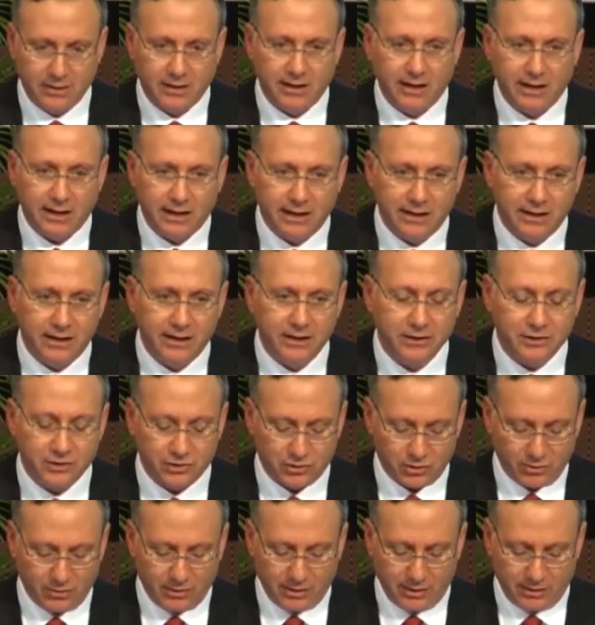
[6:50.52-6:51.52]
And a
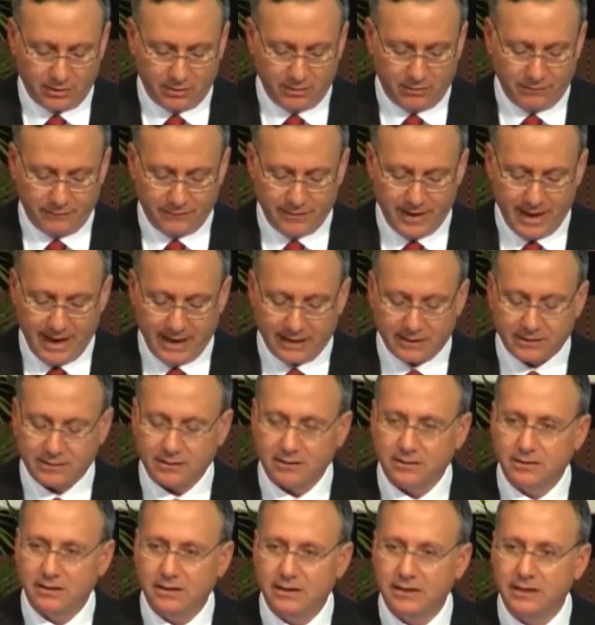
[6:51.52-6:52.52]
historical fact
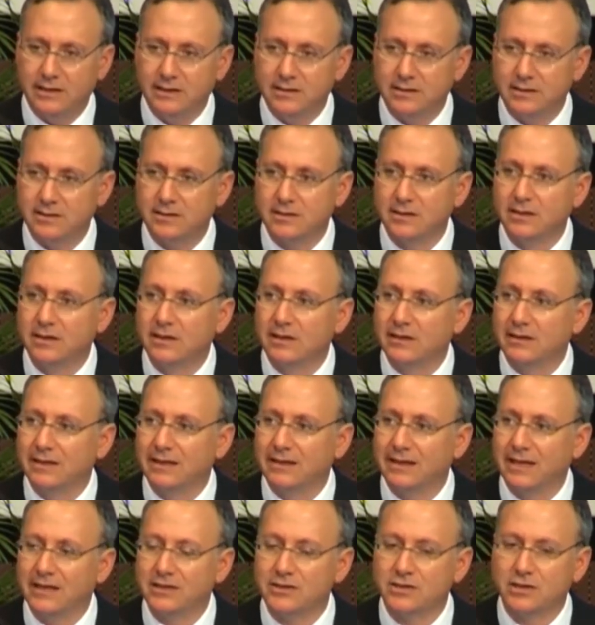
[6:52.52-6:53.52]
is that
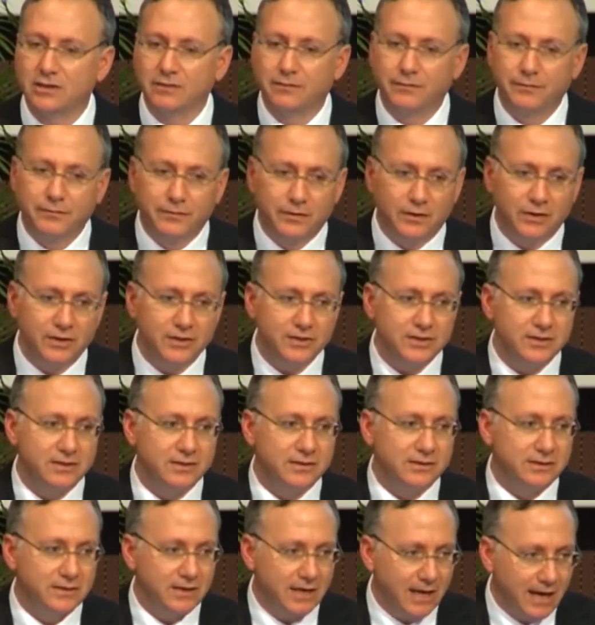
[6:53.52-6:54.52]
that's the first
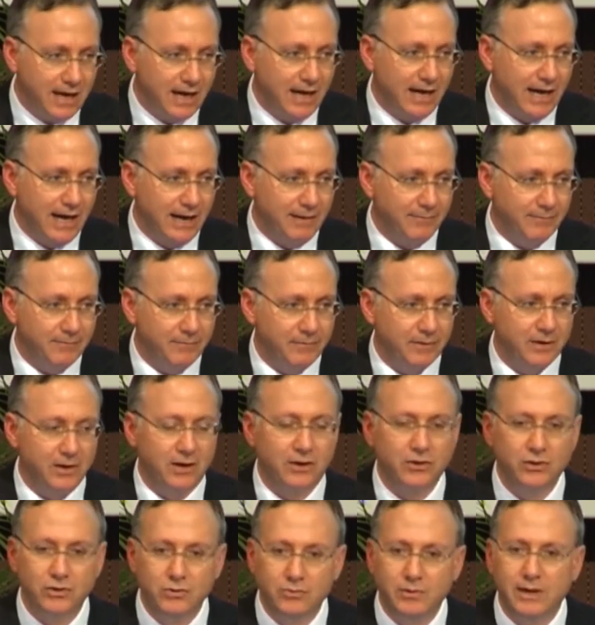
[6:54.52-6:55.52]
time a
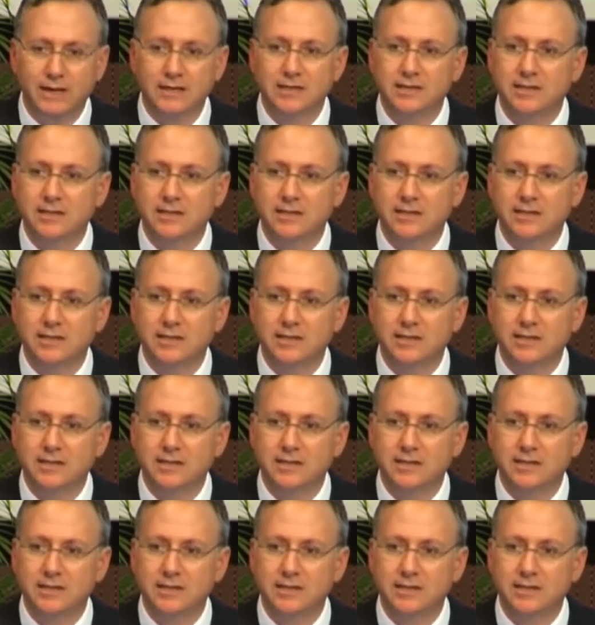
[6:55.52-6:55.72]
U.S.